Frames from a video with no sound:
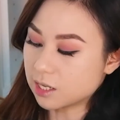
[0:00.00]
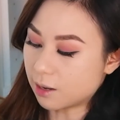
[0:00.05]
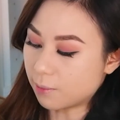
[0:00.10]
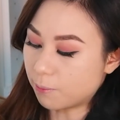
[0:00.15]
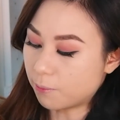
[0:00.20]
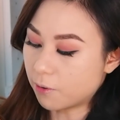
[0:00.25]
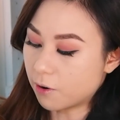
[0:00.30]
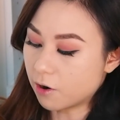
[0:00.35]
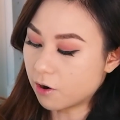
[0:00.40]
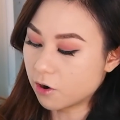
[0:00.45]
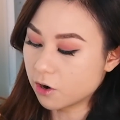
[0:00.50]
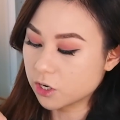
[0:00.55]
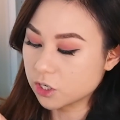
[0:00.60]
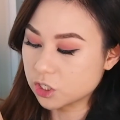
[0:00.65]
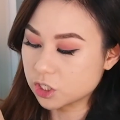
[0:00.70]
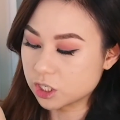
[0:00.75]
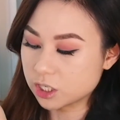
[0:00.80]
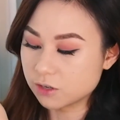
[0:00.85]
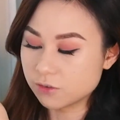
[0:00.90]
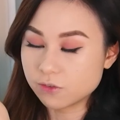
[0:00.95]
a
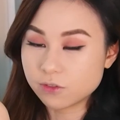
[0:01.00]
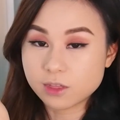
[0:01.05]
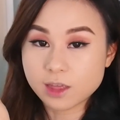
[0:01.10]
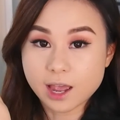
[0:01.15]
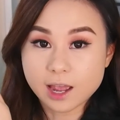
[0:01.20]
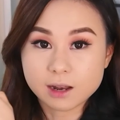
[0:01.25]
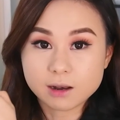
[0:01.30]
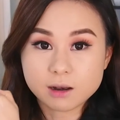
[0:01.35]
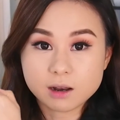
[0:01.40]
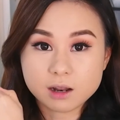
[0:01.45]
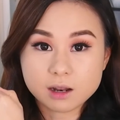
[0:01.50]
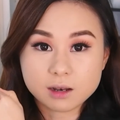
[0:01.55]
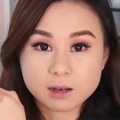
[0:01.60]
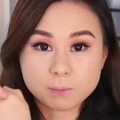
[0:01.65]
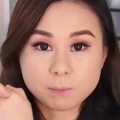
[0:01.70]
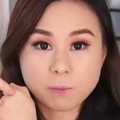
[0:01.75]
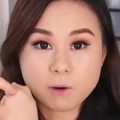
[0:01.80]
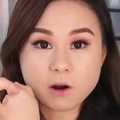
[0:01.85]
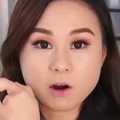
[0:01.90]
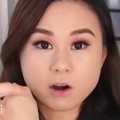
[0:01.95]
portion of that
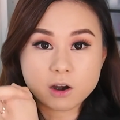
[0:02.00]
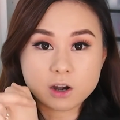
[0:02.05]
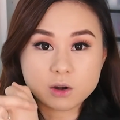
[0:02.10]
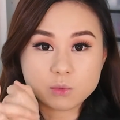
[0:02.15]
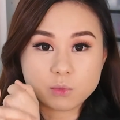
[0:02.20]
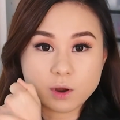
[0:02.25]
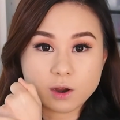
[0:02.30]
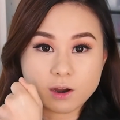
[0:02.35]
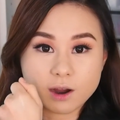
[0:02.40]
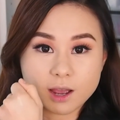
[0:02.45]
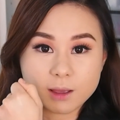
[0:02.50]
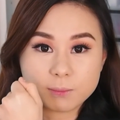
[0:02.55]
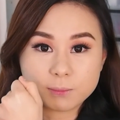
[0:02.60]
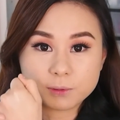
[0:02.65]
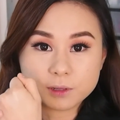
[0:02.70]
part where I